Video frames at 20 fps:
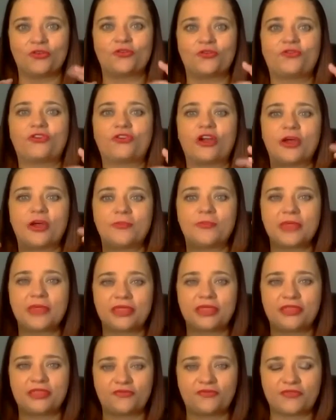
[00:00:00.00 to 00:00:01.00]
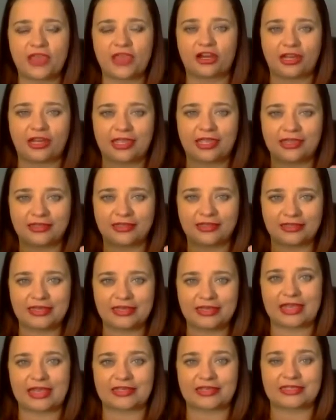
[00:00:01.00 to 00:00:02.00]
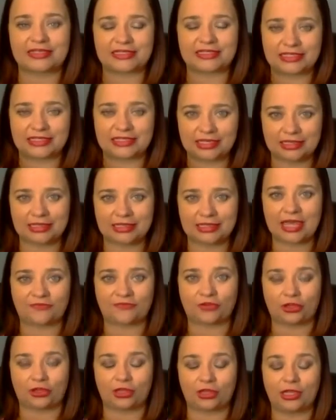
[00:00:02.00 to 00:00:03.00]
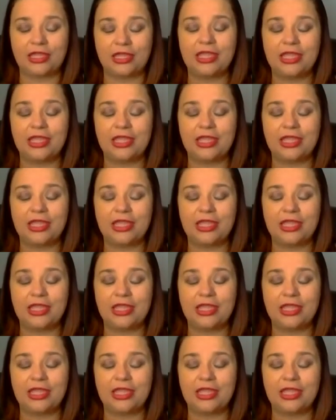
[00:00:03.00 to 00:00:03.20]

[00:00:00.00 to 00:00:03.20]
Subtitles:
from the very next level